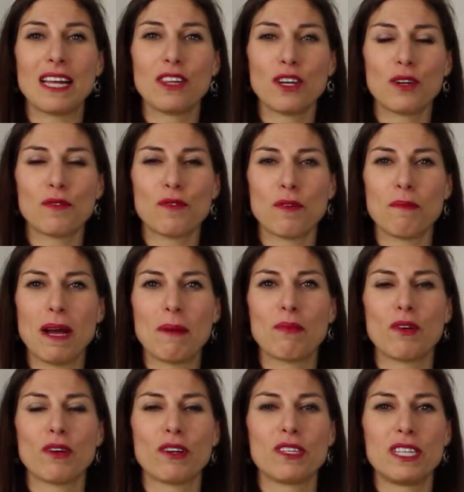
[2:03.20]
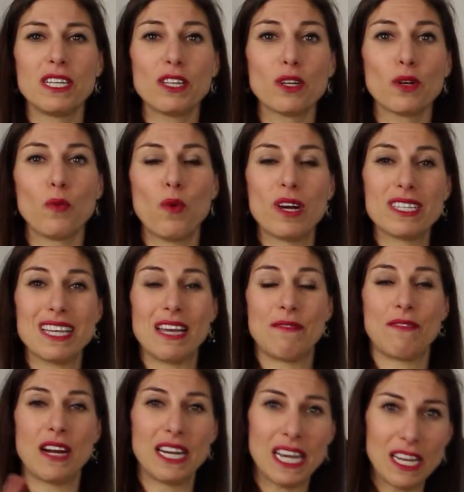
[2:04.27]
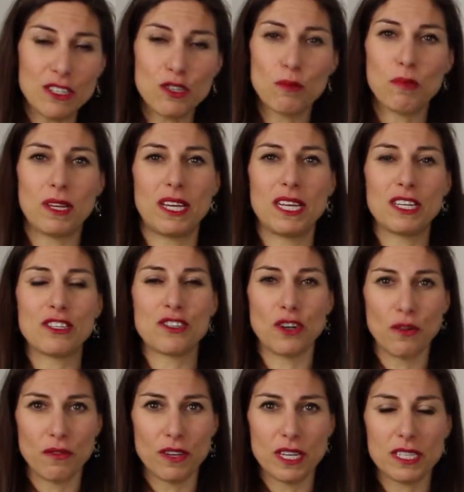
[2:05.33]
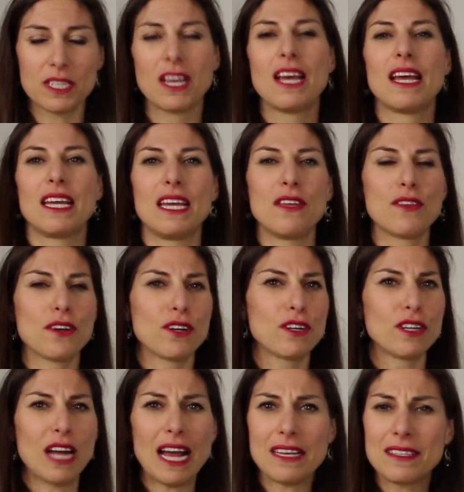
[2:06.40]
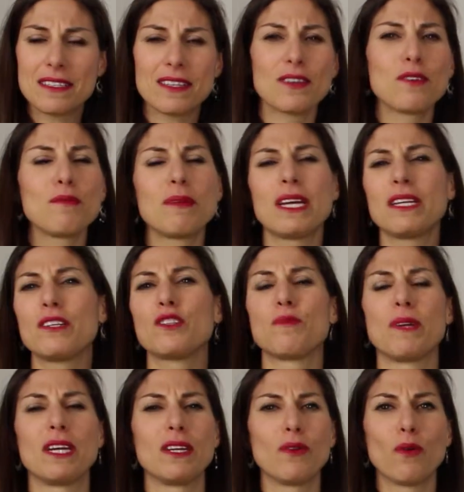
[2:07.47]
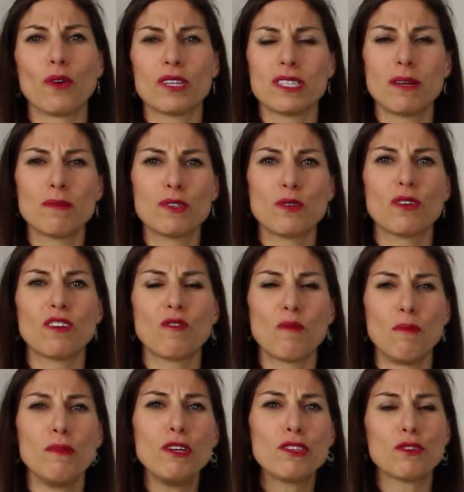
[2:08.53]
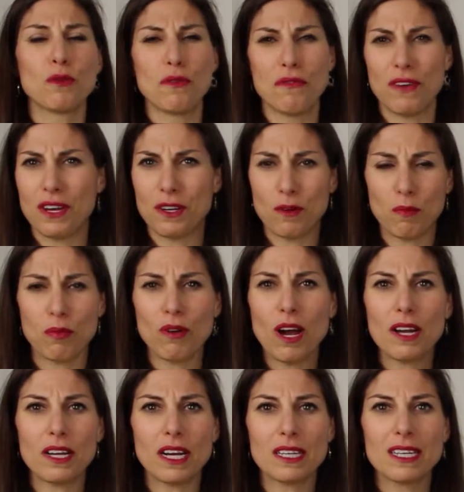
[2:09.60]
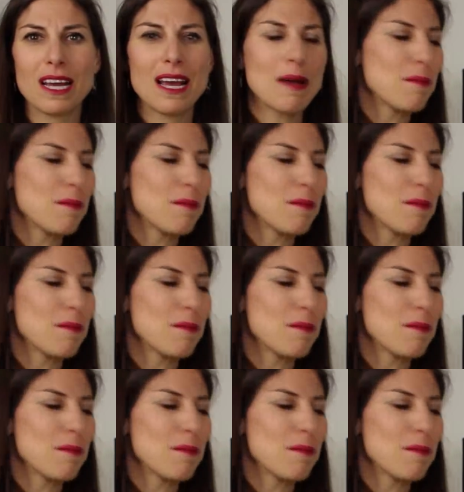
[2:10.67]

I learned from my broker-dealer, was a financial planning service, either assets under management or some sort of mutual fund or product.